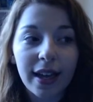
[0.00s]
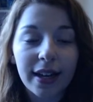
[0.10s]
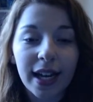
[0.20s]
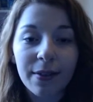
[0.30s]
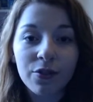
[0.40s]

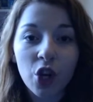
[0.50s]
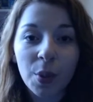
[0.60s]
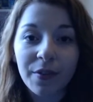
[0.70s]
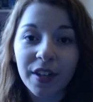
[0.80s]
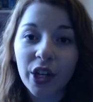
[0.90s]
And I have so
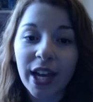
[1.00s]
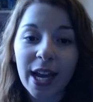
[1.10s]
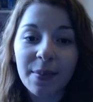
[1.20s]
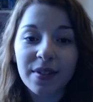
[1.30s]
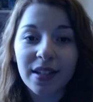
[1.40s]
many video
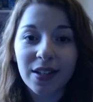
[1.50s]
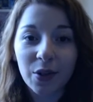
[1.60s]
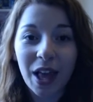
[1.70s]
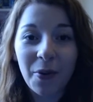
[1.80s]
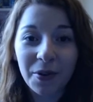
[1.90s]
games, and that's
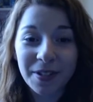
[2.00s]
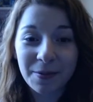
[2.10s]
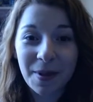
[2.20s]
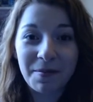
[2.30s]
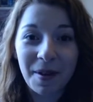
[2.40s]
all I want to
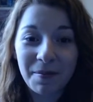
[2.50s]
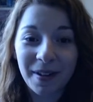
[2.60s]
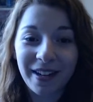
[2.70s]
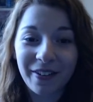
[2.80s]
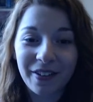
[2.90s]
spend my
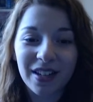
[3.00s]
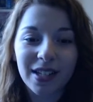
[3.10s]
money on,